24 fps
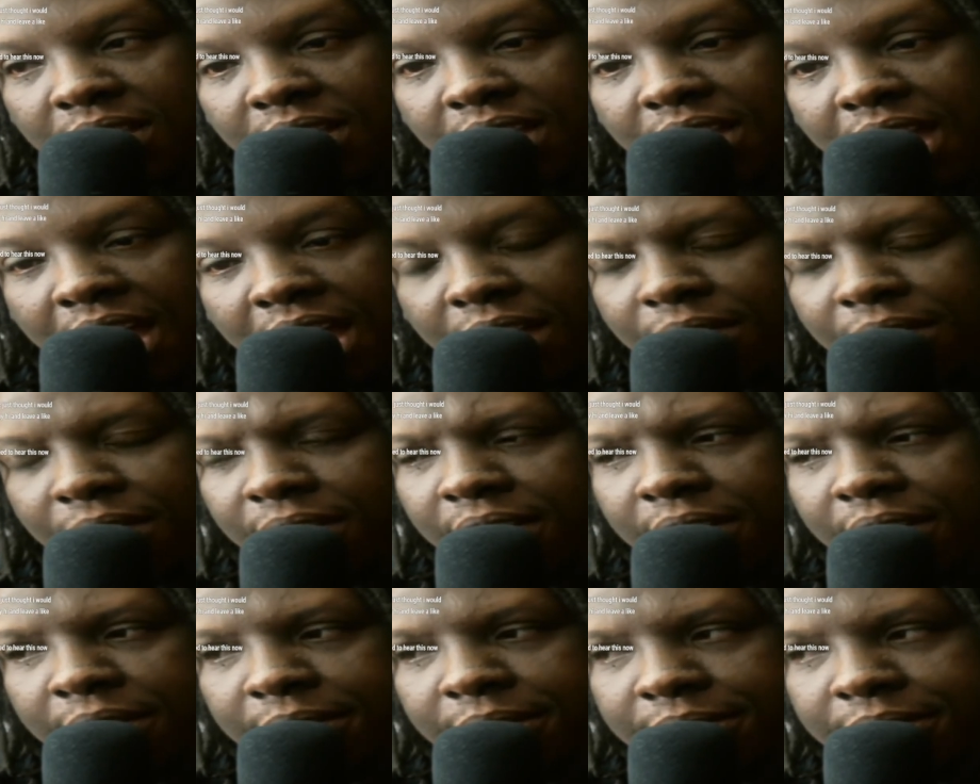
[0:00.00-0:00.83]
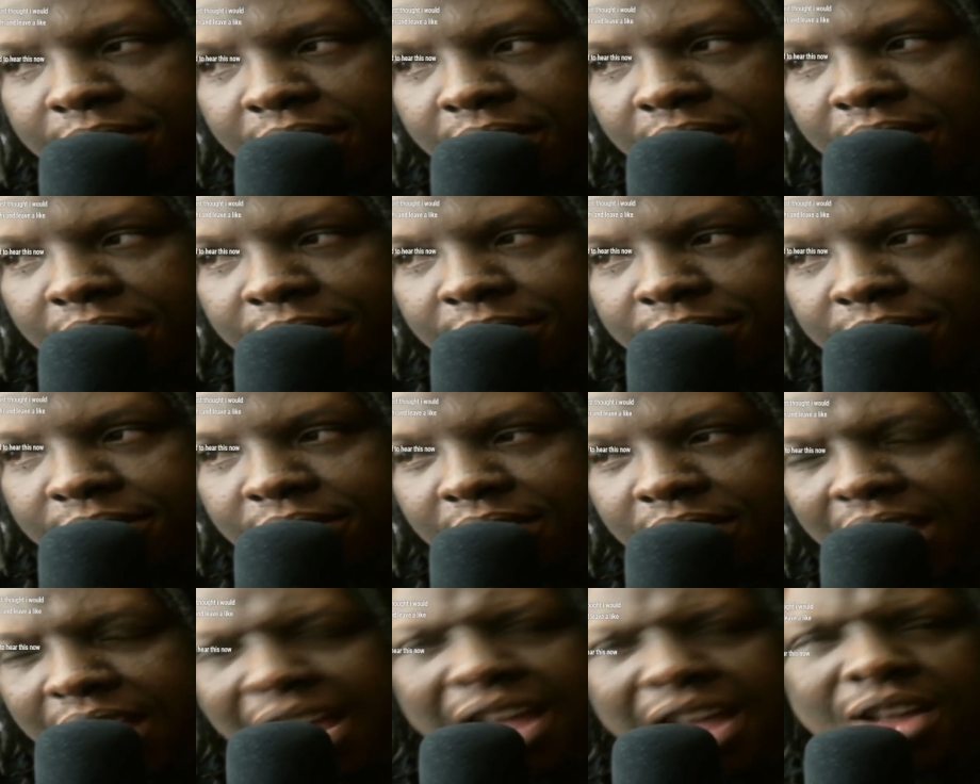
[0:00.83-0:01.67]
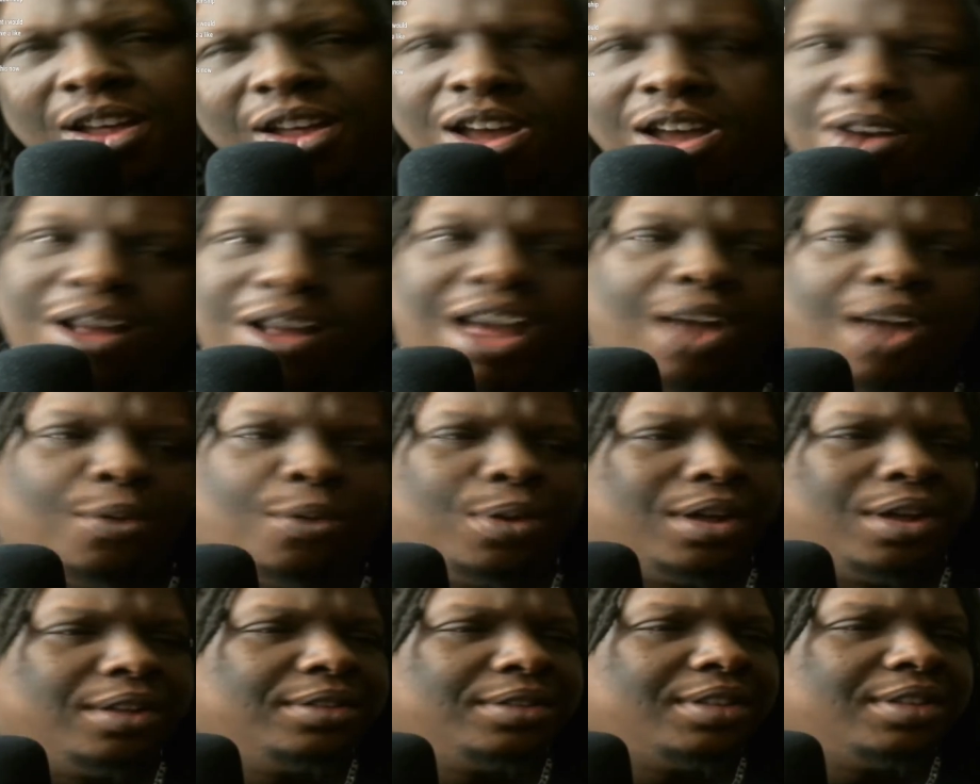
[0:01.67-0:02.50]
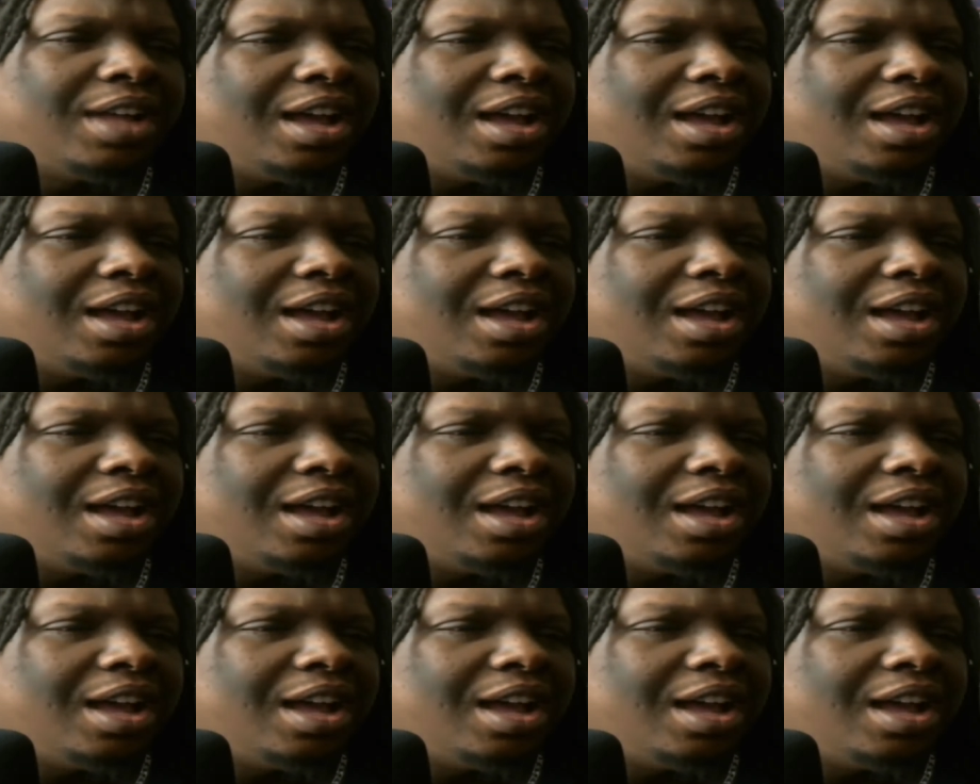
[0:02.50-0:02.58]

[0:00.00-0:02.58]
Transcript: I don't know. Yeah, I will.